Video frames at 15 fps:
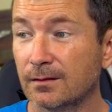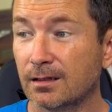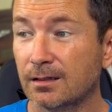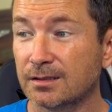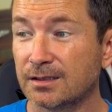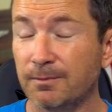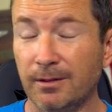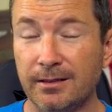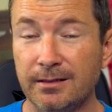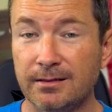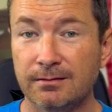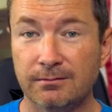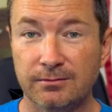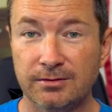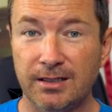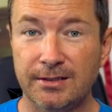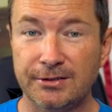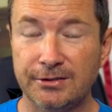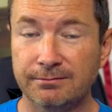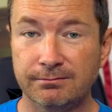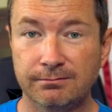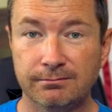Splint was
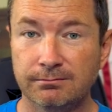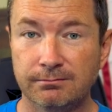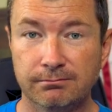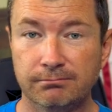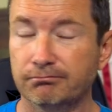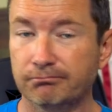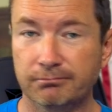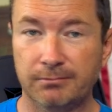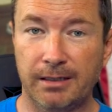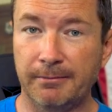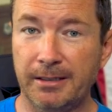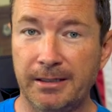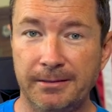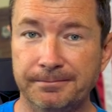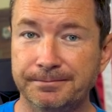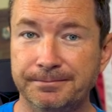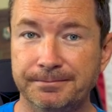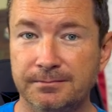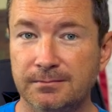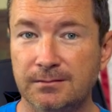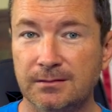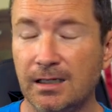Asian. I mean,
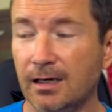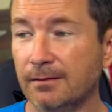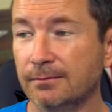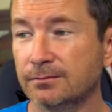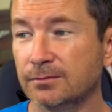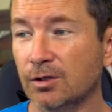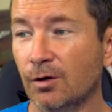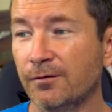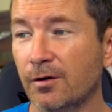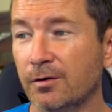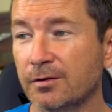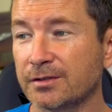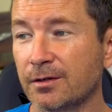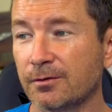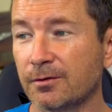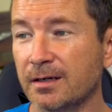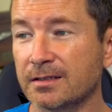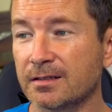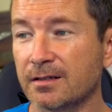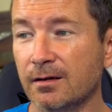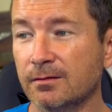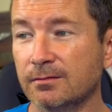yeah, don't focus on race
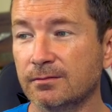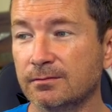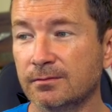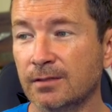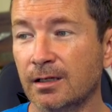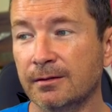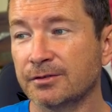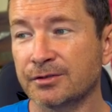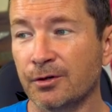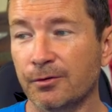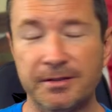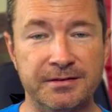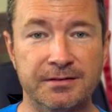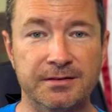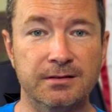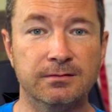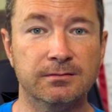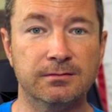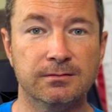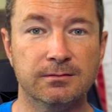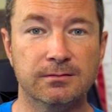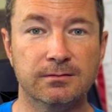though. There's no reason to.
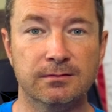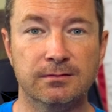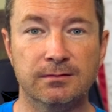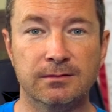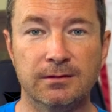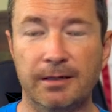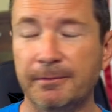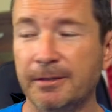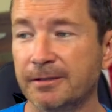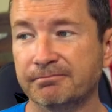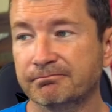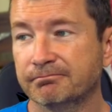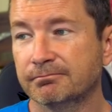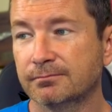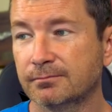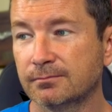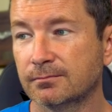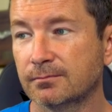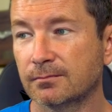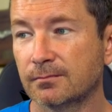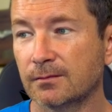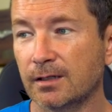I mean,
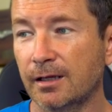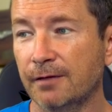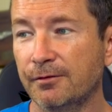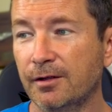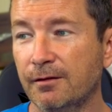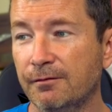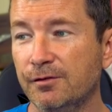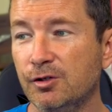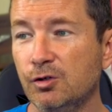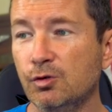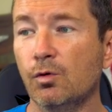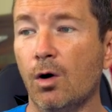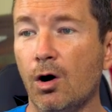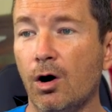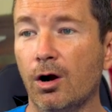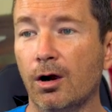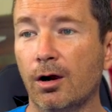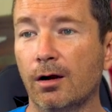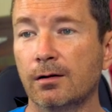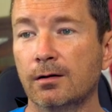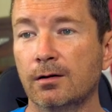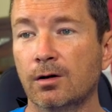if, if you
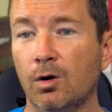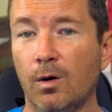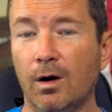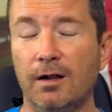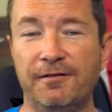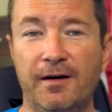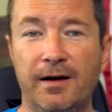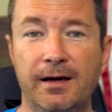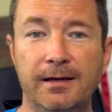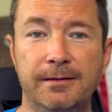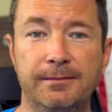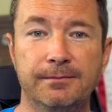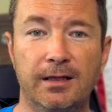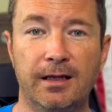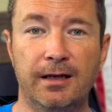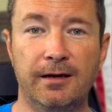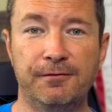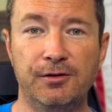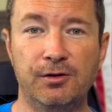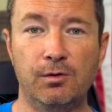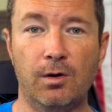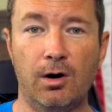are qualified and if
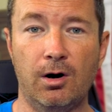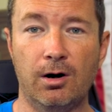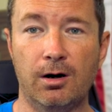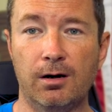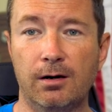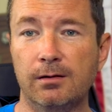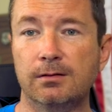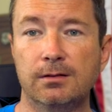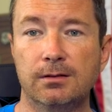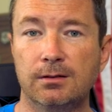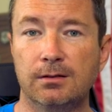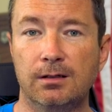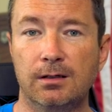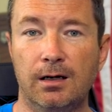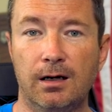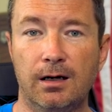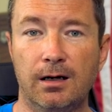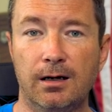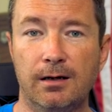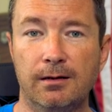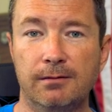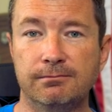you are
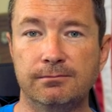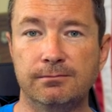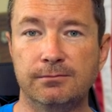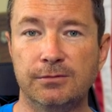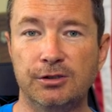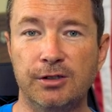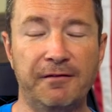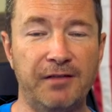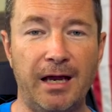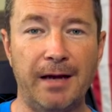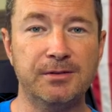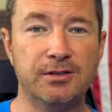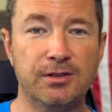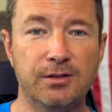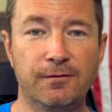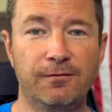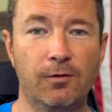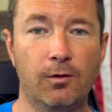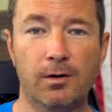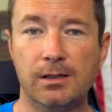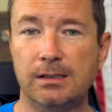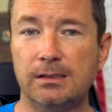um, you have the aptitude
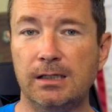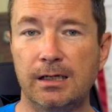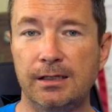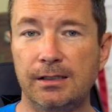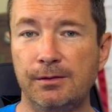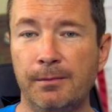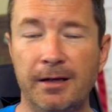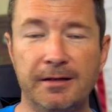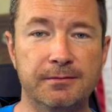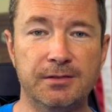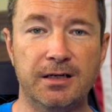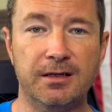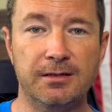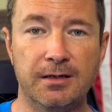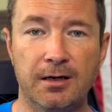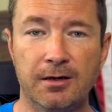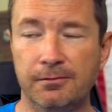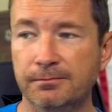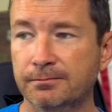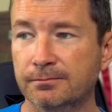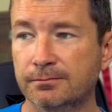for it, and you make them tell you no,